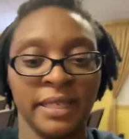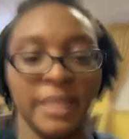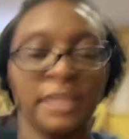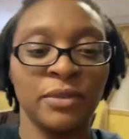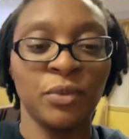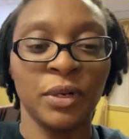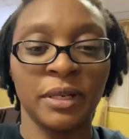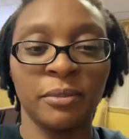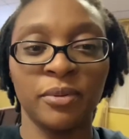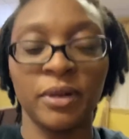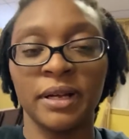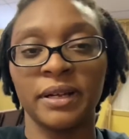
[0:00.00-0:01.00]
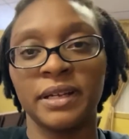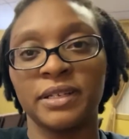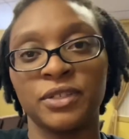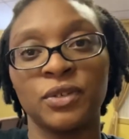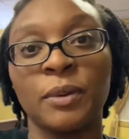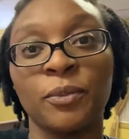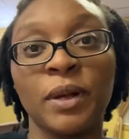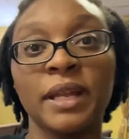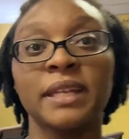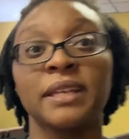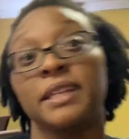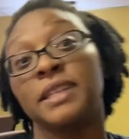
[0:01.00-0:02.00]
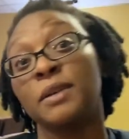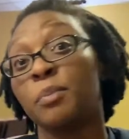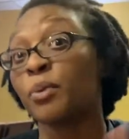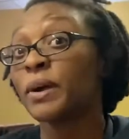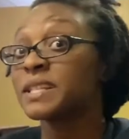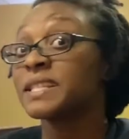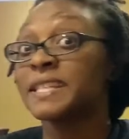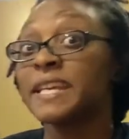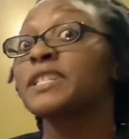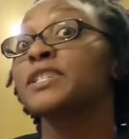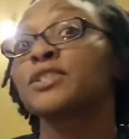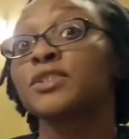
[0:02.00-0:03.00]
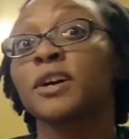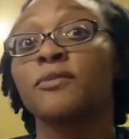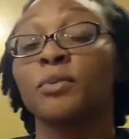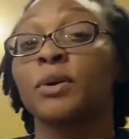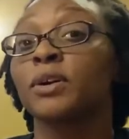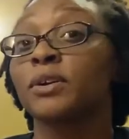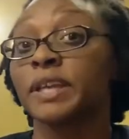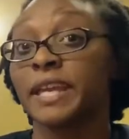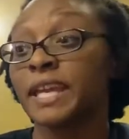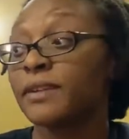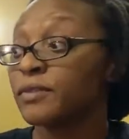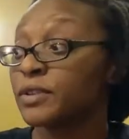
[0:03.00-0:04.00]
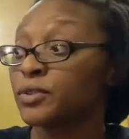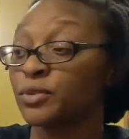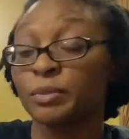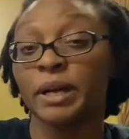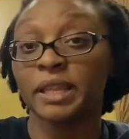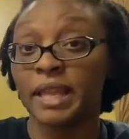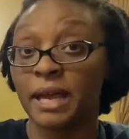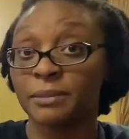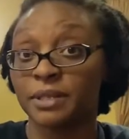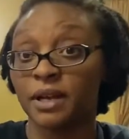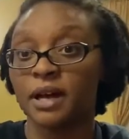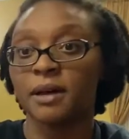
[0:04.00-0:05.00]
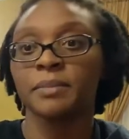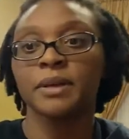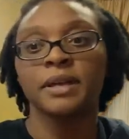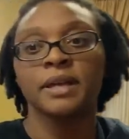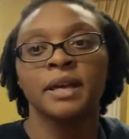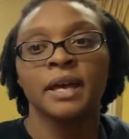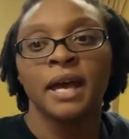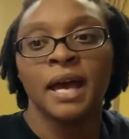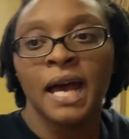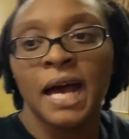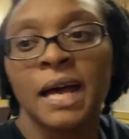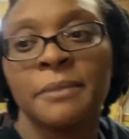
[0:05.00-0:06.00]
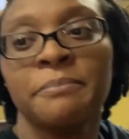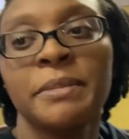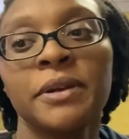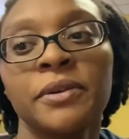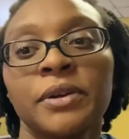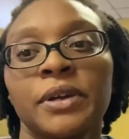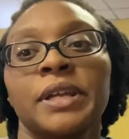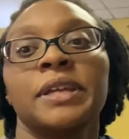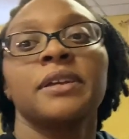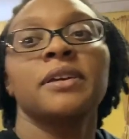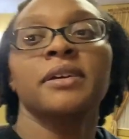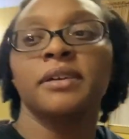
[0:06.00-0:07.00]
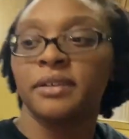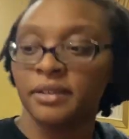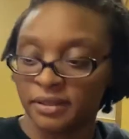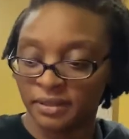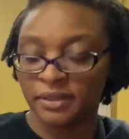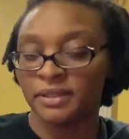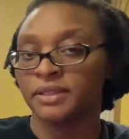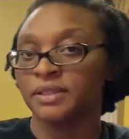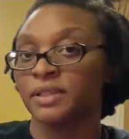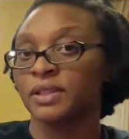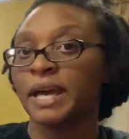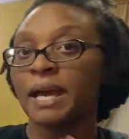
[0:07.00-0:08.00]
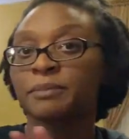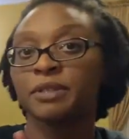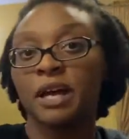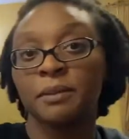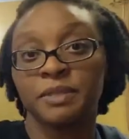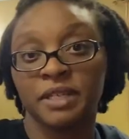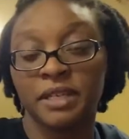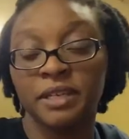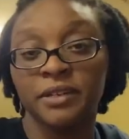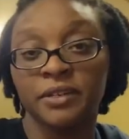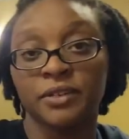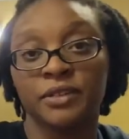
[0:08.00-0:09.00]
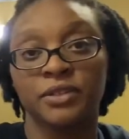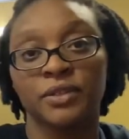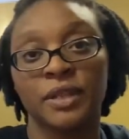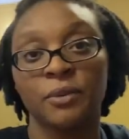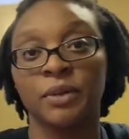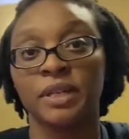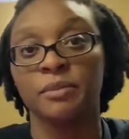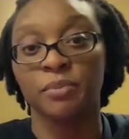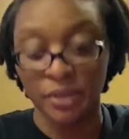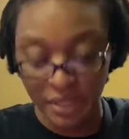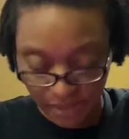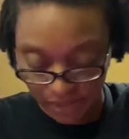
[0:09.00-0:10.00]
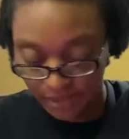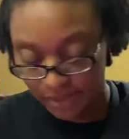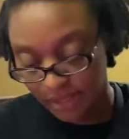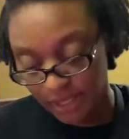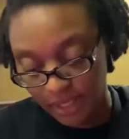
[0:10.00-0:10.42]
it's a work in progress. So I'm running the presentation software on Canva through my laptop. I'm mirroring the laptop to here so that when he preaches,